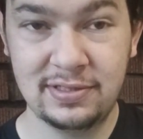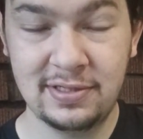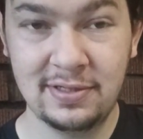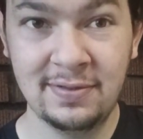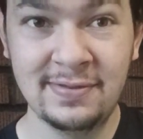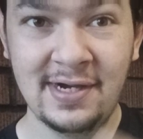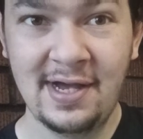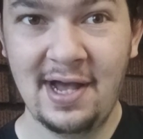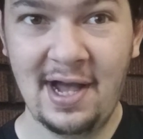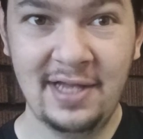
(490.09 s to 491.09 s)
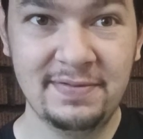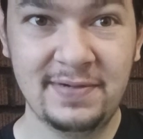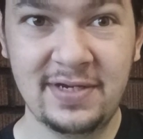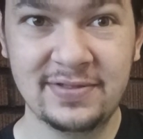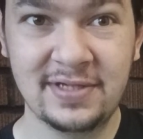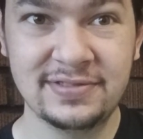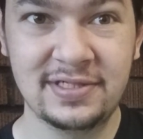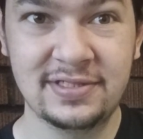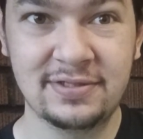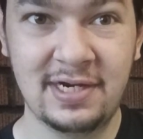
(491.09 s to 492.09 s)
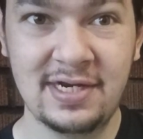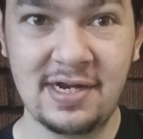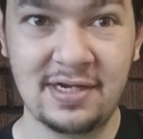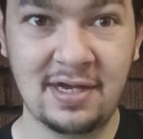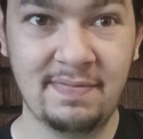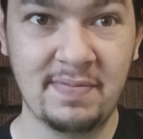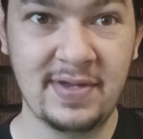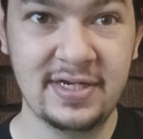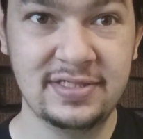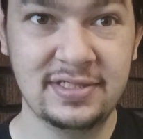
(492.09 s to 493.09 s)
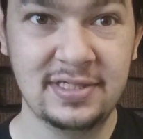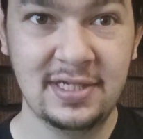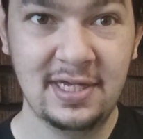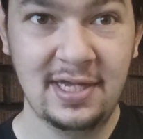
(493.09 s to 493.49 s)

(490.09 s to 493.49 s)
two other videos on the screen in a couple minutes.